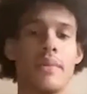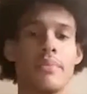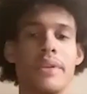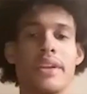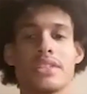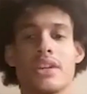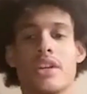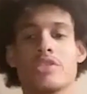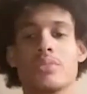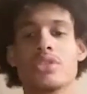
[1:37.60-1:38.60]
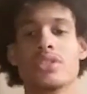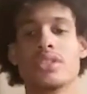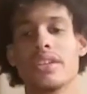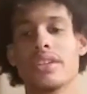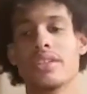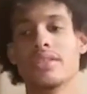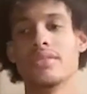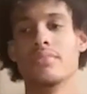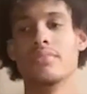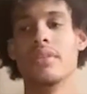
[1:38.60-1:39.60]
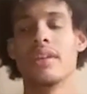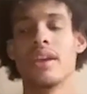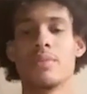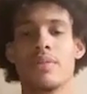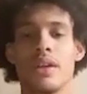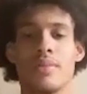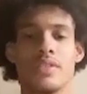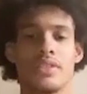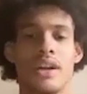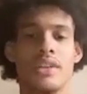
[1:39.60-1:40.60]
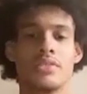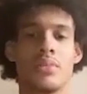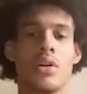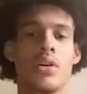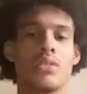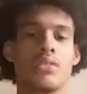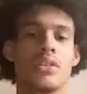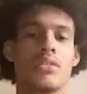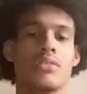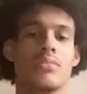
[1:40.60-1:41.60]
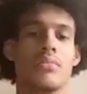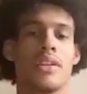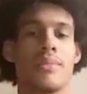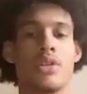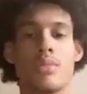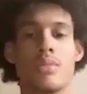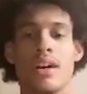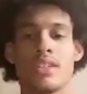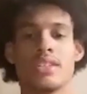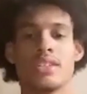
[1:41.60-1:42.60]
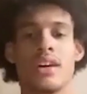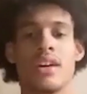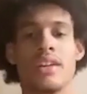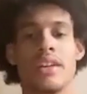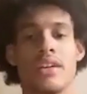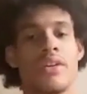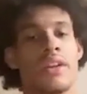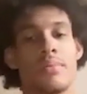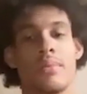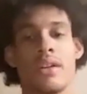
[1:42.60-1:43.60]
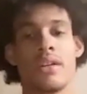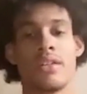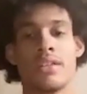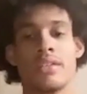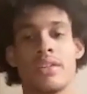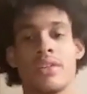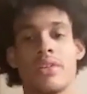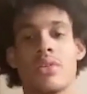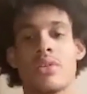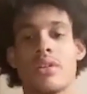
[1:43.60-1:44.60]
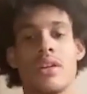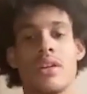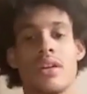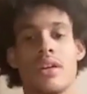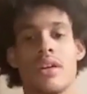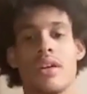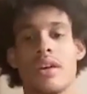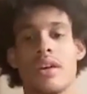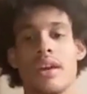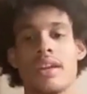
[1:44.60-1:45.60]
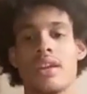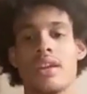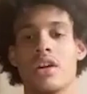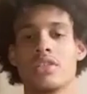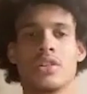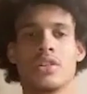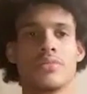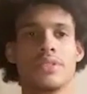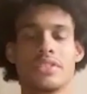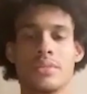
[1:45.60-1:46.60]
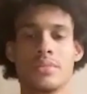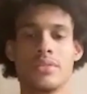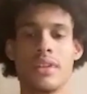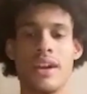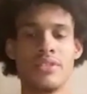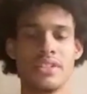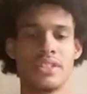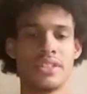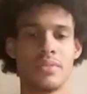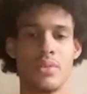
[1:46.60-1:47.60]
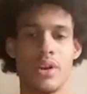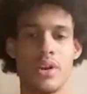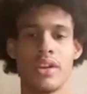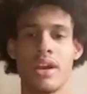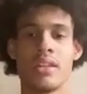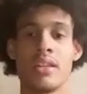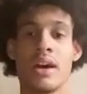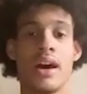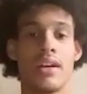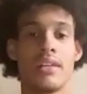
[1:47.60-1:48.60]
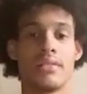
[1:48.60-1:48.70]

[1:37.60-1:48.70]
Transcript: my biggest contribution is being able to play both sides of the ball, being able to go block a shot and then go get a bucket on the other end of the court. And then also this summer, I really just been working out a lot